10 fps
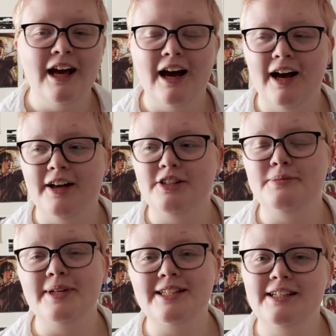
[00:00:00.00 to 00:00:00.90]
So
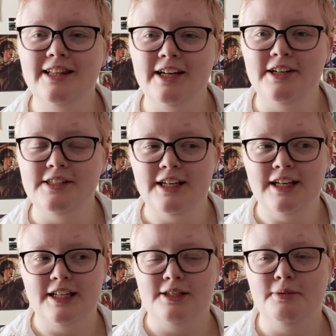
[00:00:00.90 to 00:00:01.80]
basically the idea
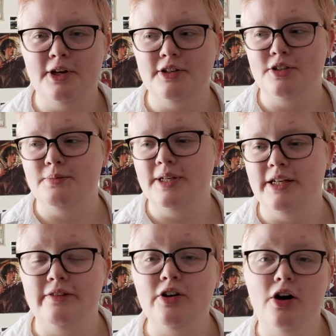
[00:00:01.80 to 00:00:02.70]
is I've
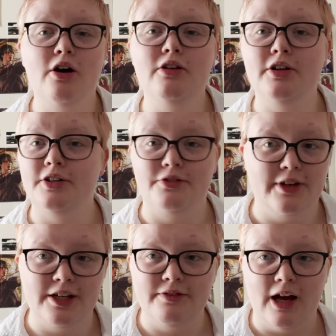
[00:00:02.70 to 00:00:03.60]
got a whole load of
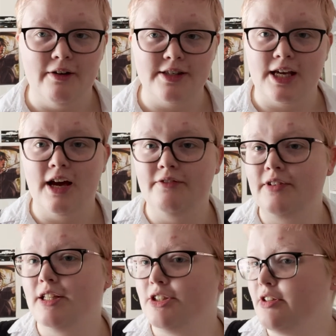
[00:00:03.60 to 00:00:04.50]
fake flowers. I have
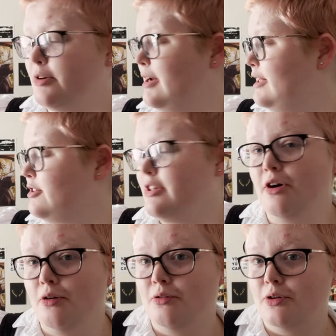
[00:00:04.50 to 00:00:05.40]
quite literally a
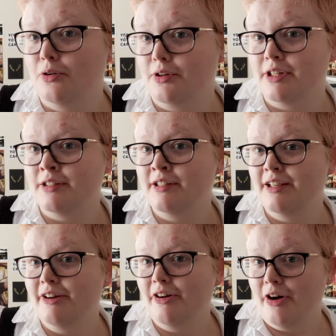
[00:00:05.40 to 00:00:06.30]
whole corner
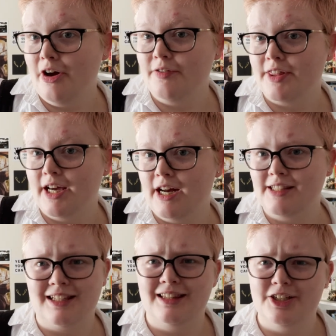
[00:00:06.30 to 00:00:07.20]
over there. I
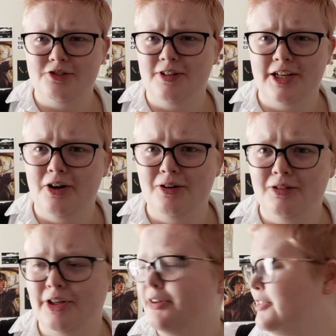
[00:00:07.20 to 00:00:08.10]
said literally a whole
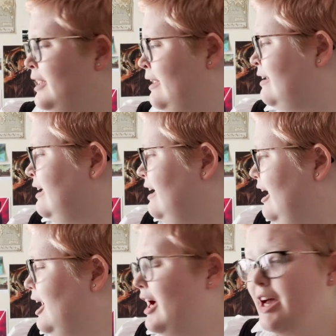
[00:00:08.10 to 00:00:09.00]
load there.
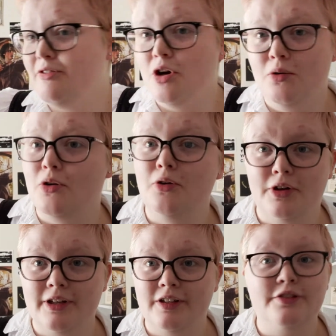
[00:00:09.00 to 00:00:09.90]
I have a whole
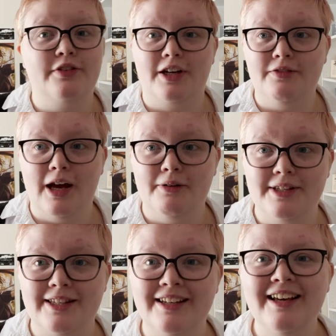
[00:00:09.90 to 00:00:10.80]
corner of fake
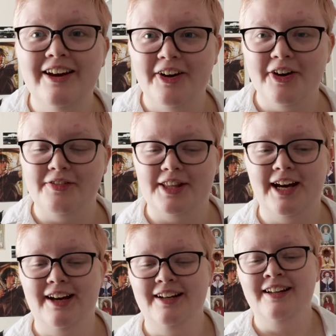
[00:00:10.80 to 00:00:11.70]
flowers over
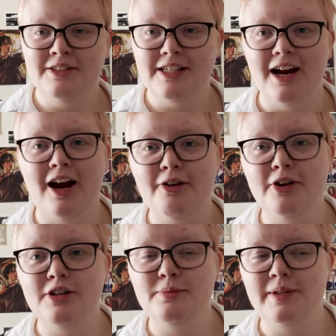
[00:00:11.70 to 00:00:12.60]
there. So yeah, I'm
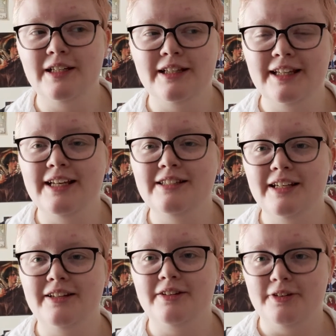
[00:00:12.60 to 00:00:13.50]
going to be
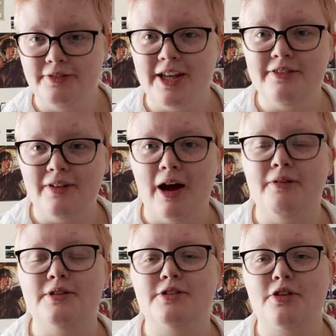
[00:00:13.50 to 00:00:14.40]
lacing the fake
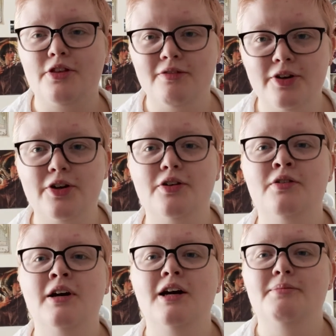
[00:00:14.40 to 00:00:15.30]
flowers through
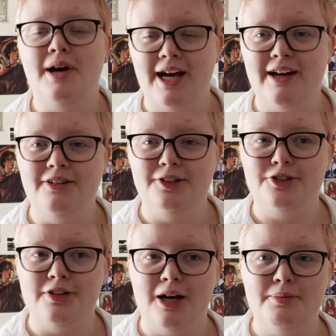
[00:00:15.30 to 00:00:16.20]
my ankle
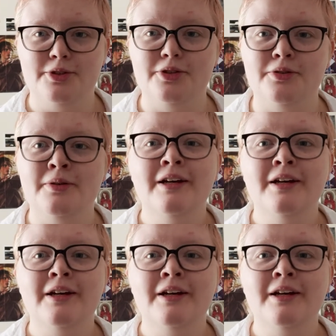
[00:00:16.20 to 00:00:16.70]
strap to